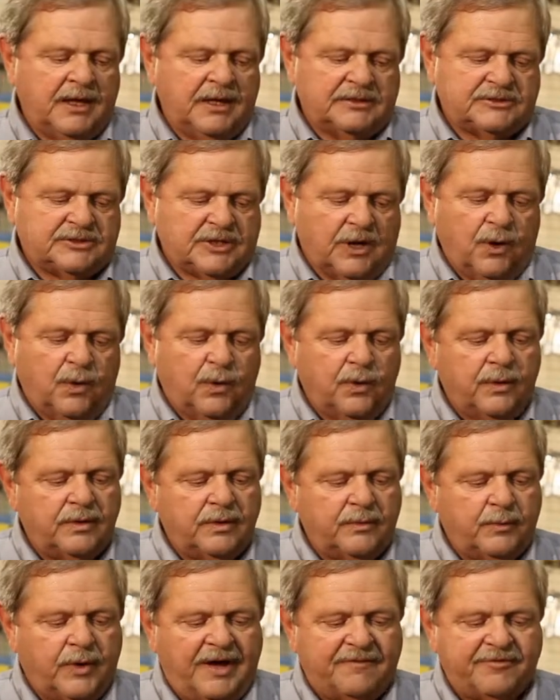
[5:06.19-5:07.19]
So
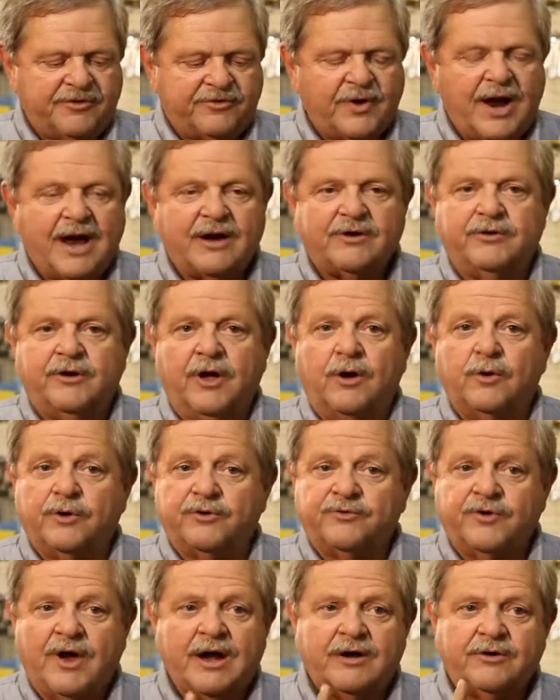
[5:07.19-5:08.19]
we have a tractor yoke. A
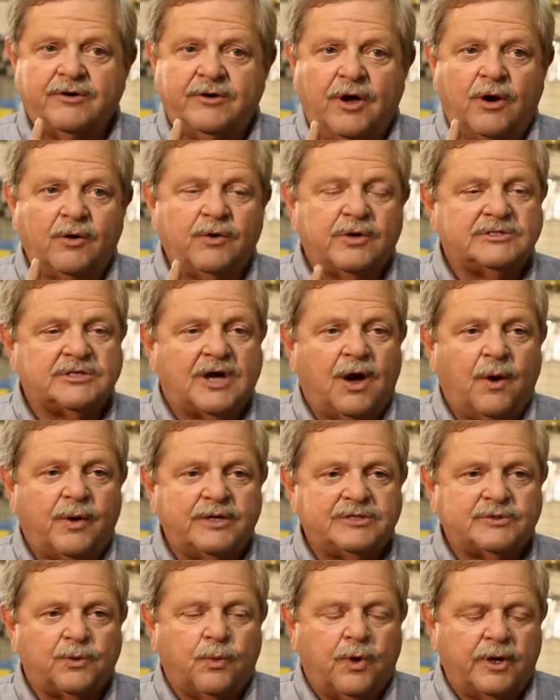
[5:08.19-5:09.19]
tractor yoke is
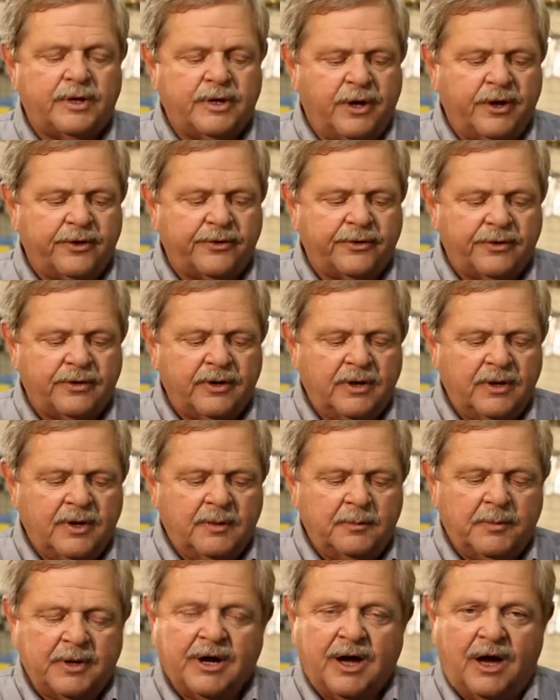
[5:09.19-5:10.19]
always a 100.
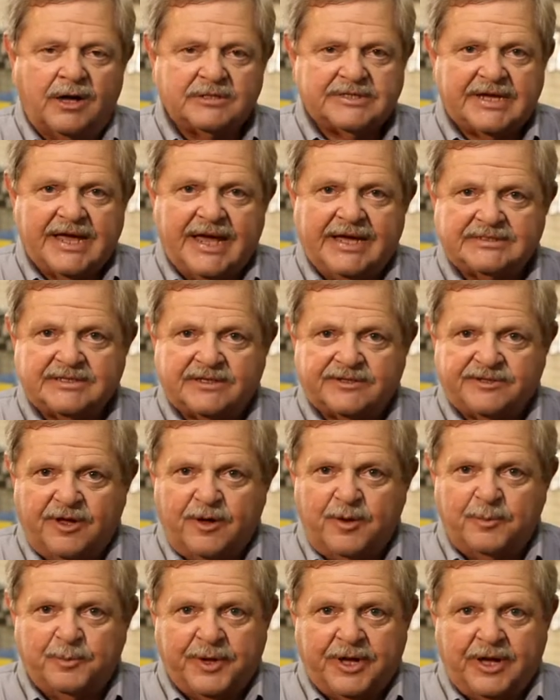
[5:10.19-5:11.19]
Because it has a
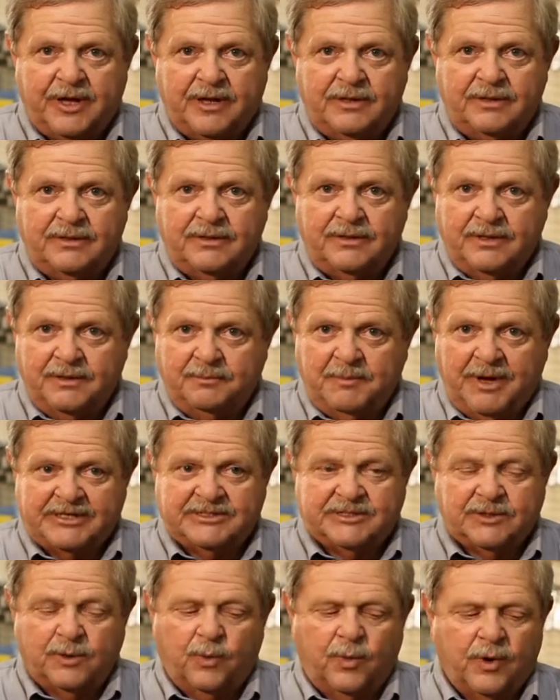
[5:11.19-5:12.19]
thumb pin, it
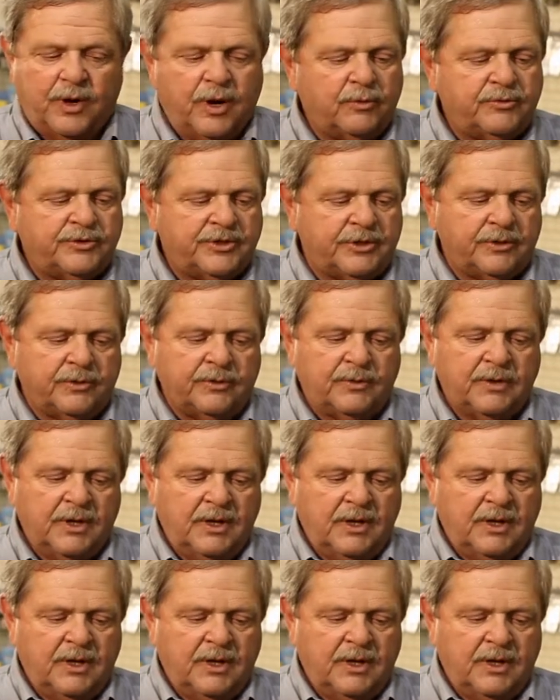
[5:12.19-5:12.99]
makes it a 102.